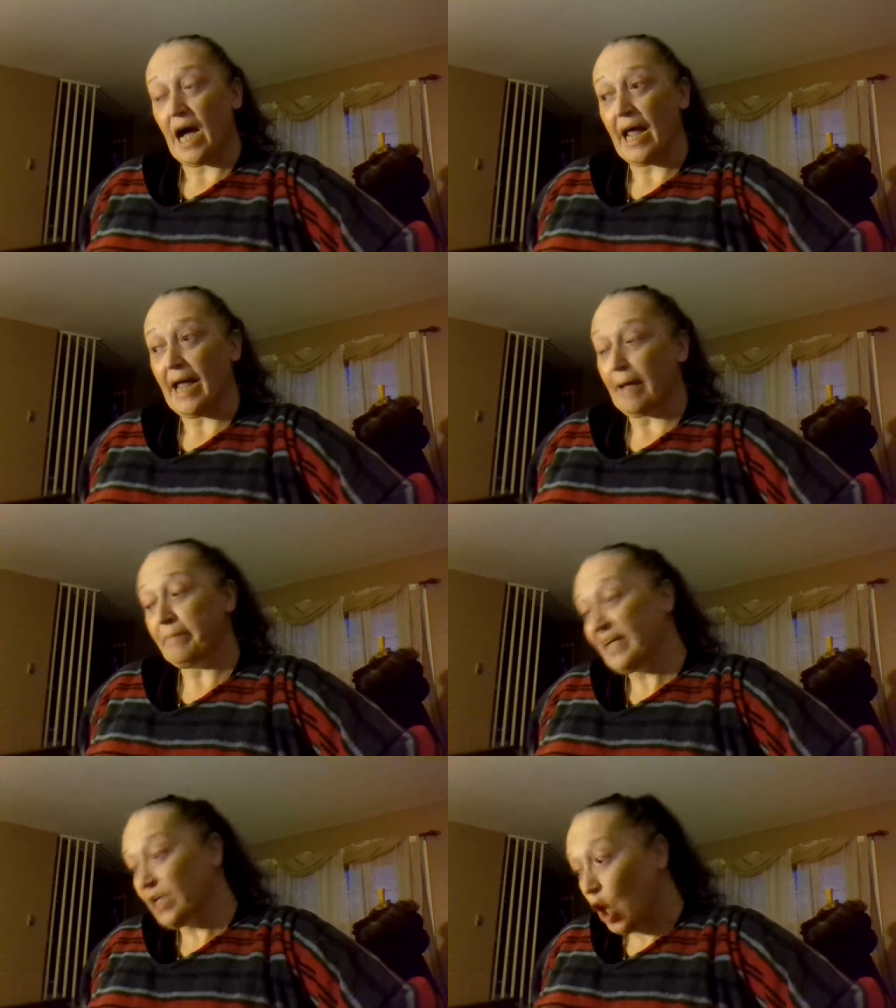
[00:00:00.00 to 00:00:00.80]
I had
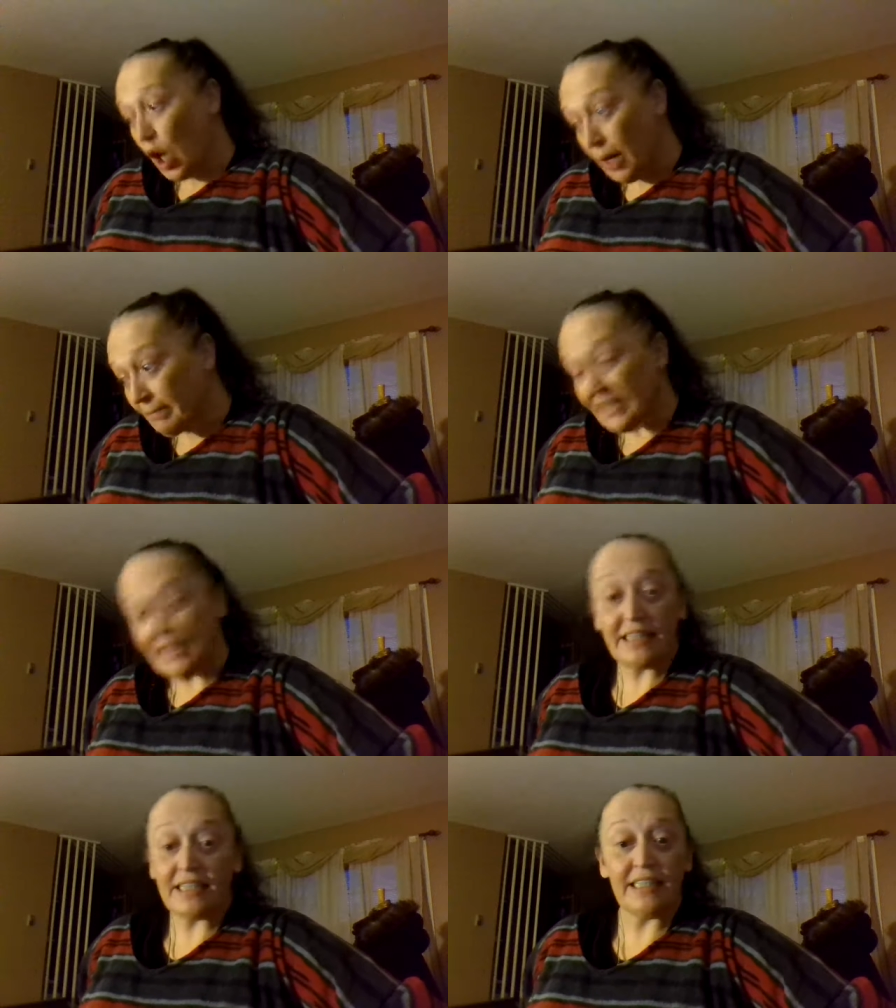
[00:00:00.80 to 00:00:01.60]
me an omelet
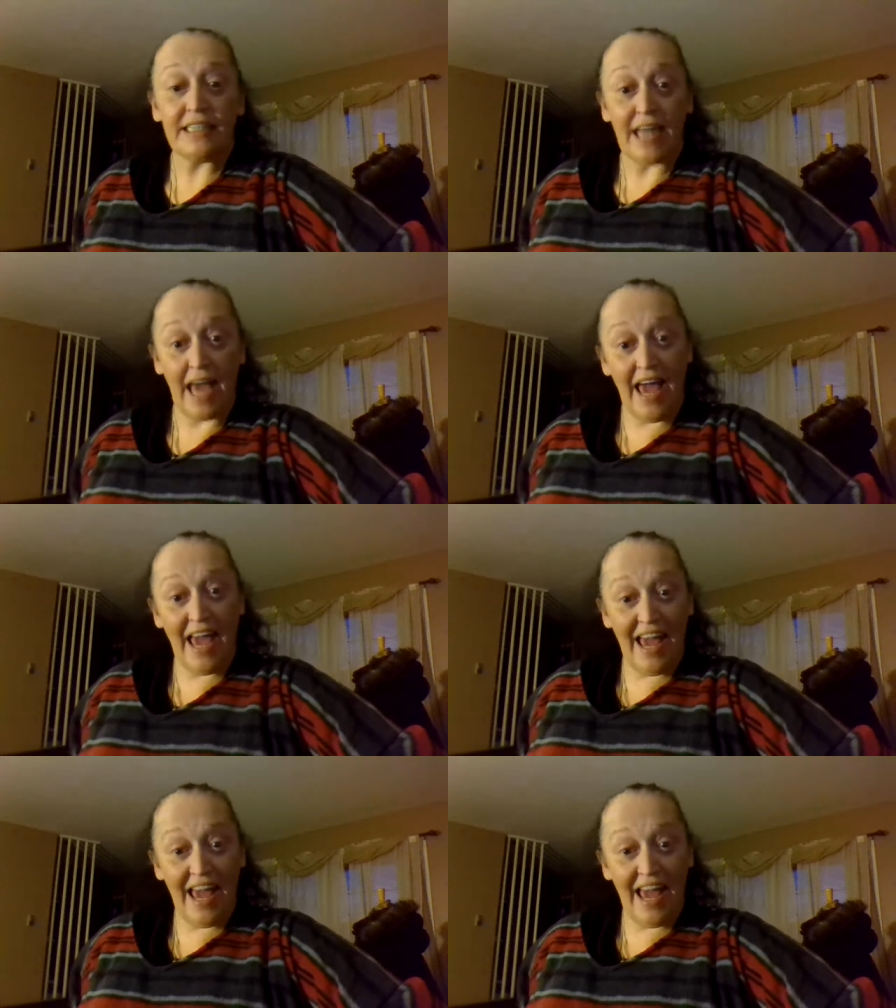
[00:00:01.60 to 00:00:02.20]
today,